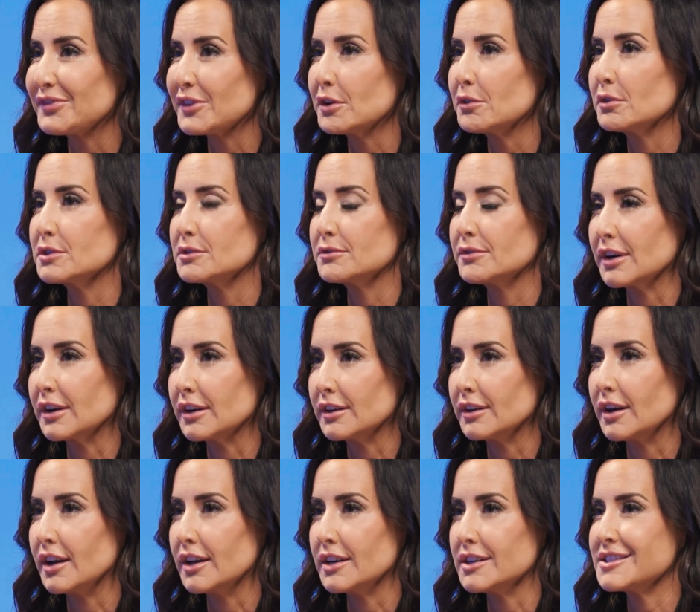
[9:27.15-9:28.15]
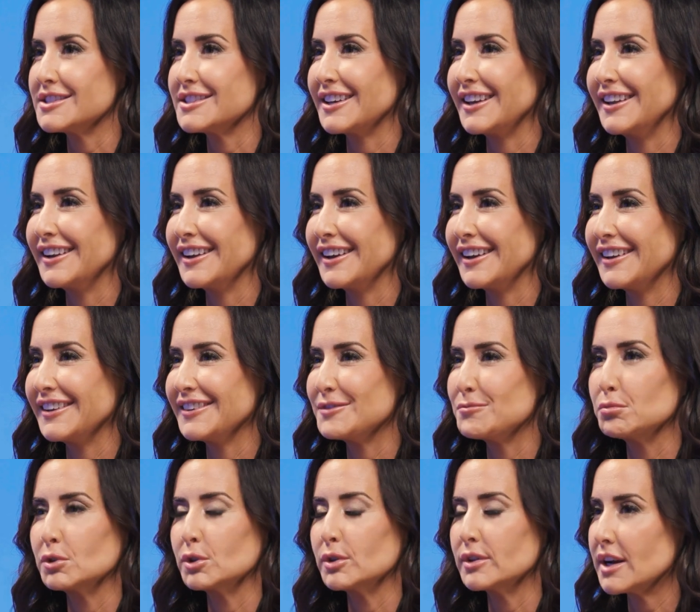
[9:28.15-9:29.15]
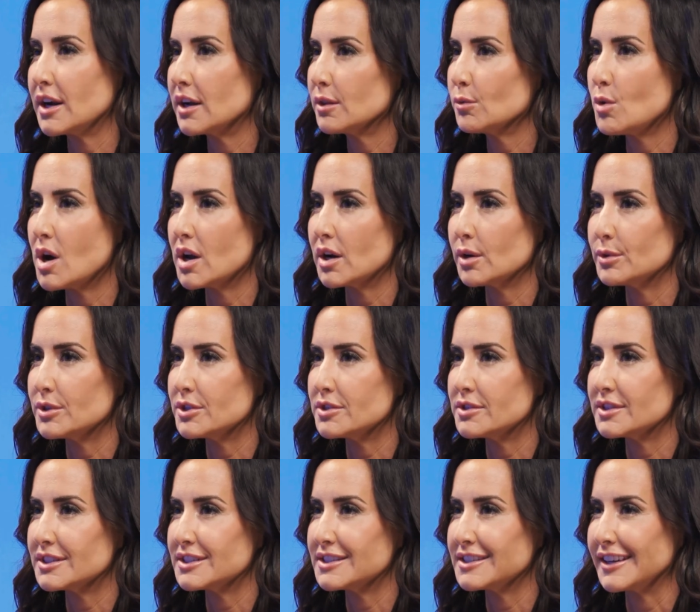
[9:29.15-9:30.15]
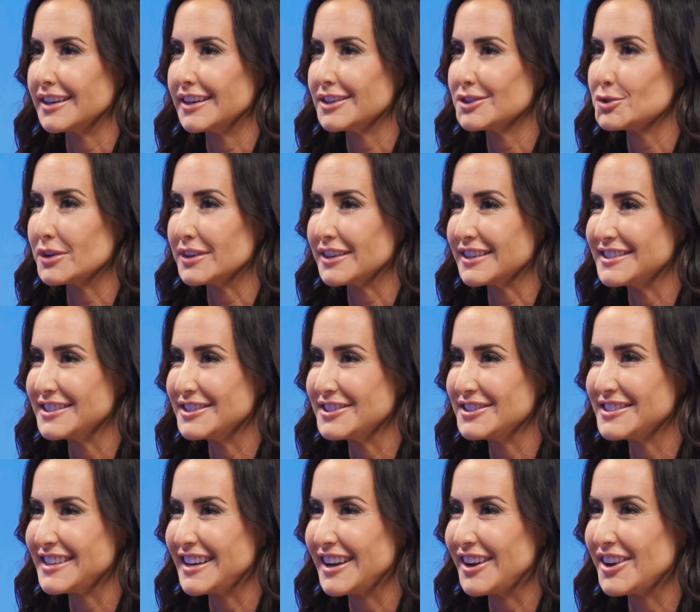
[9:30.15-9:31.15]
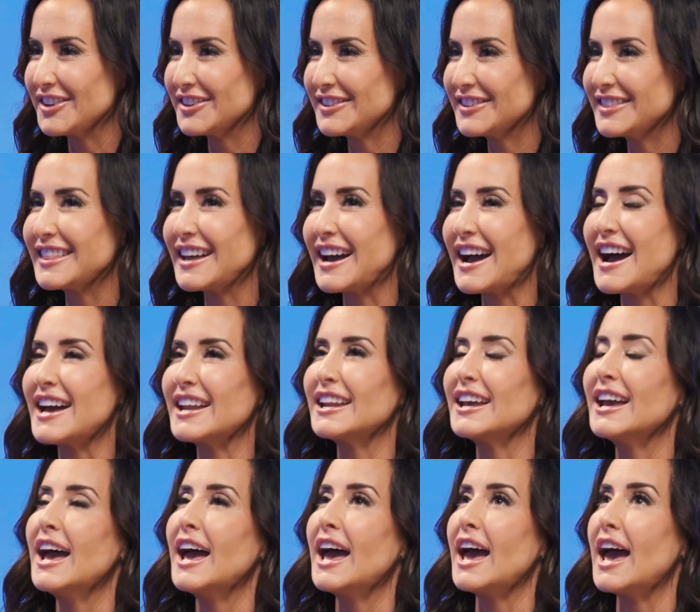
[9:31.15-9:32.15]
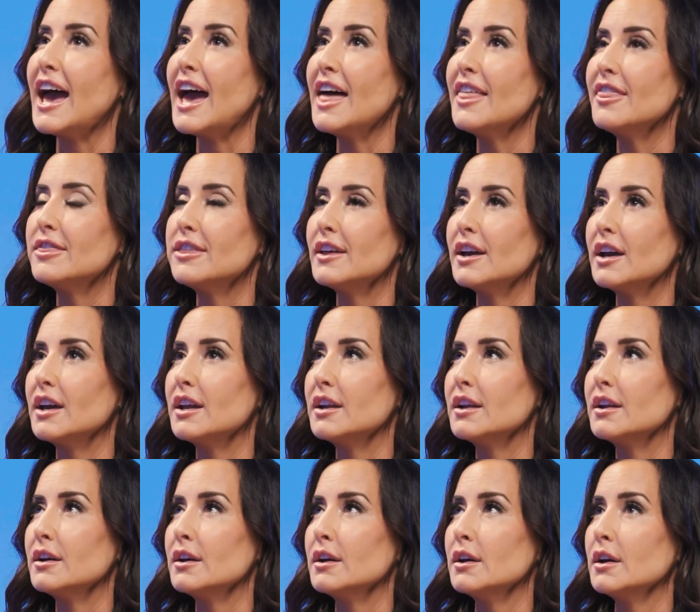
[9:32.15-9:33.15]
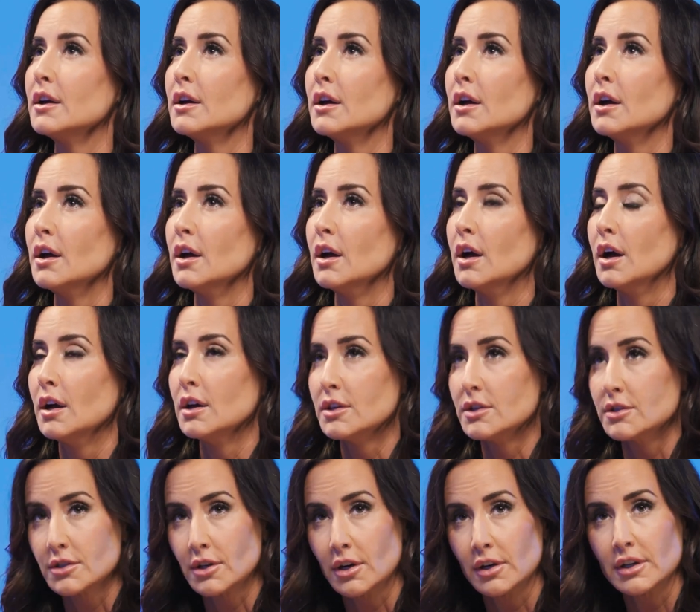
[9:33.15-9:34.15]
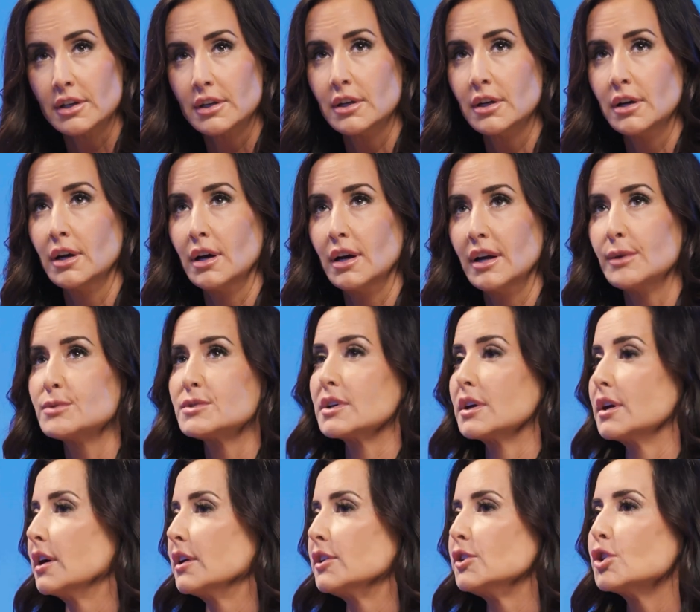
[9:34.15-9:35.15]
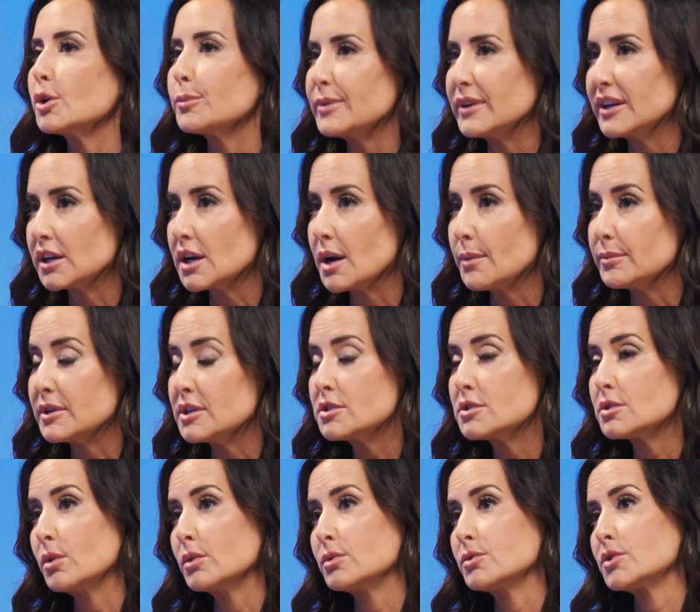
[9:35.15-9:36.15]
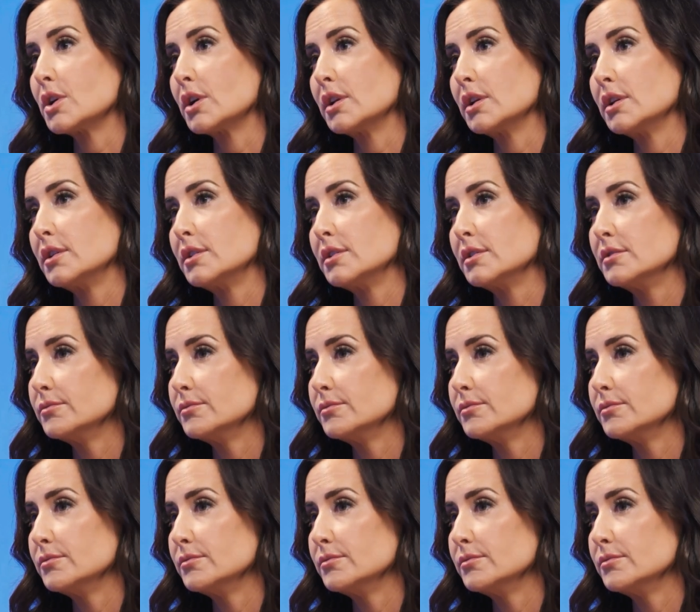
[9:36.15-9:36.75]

It was very nice, and I blew it out of the water, which is exciting. So I continued to stay on at that, and then started. It was a European company, so I started